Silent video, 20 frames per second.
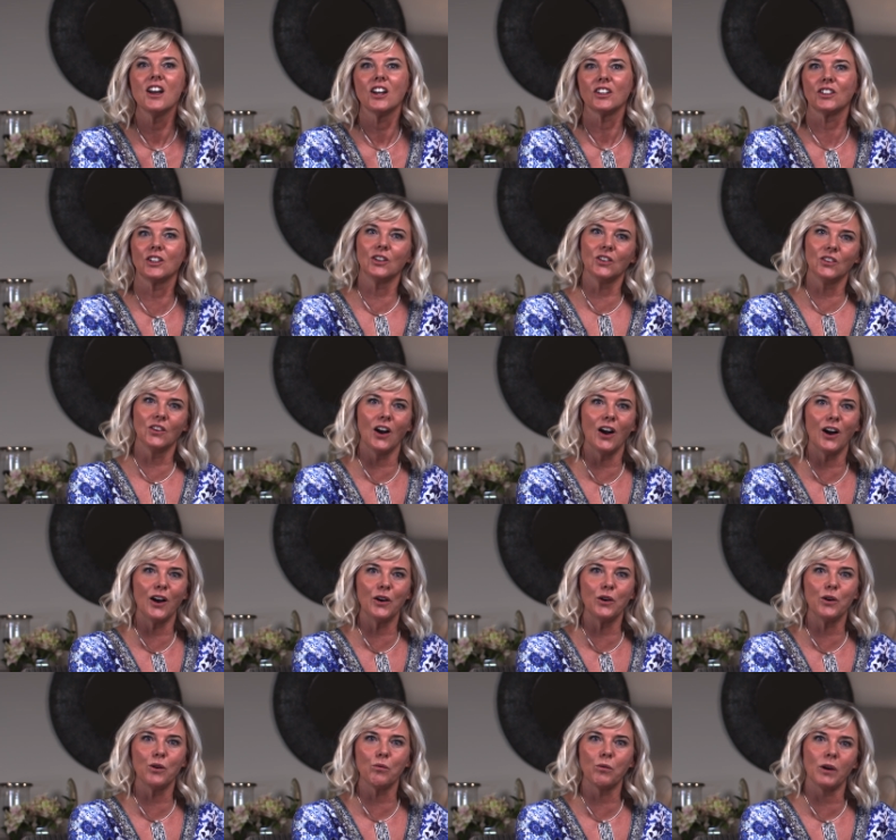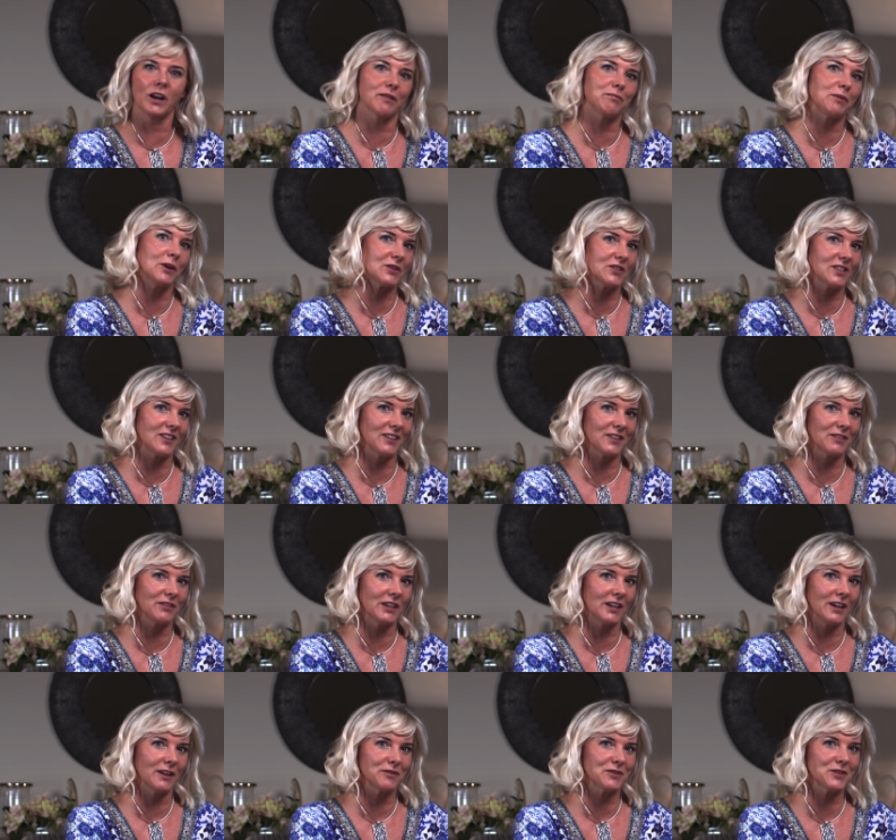you'll know when I post another
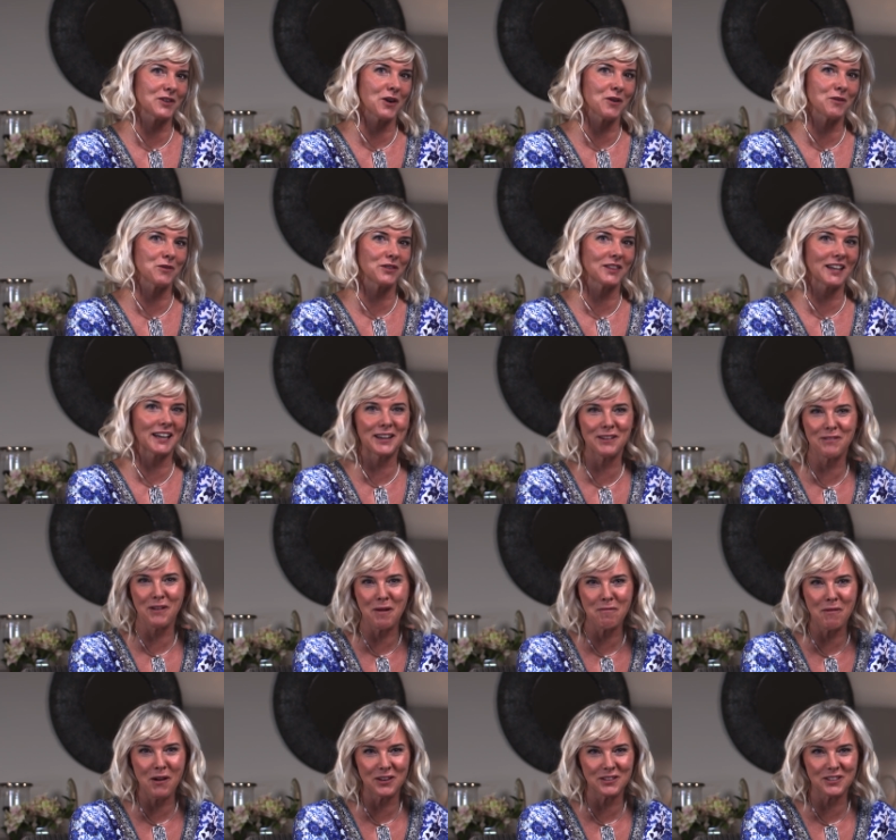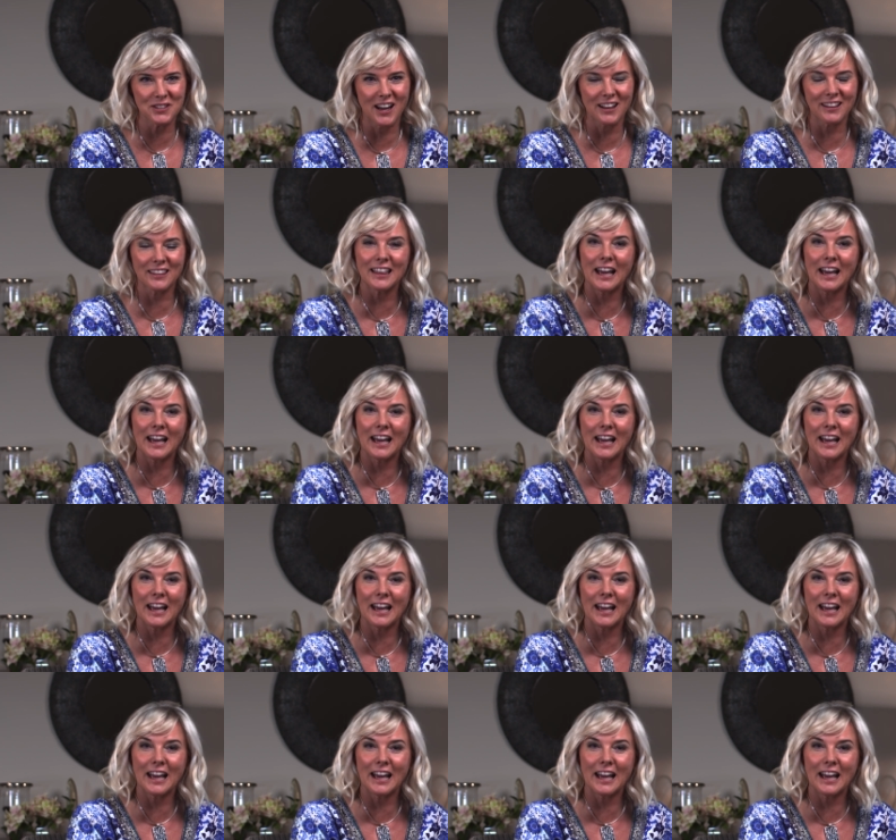video. So thank you very much. And